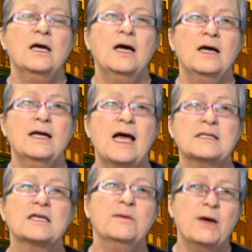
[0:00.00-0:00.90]
uh,
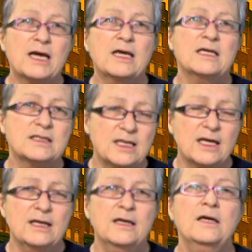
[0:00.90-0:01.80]
as Quebec has
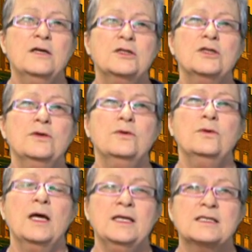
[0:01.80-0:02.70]
done,
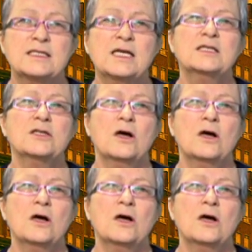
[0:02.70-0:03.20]
to insist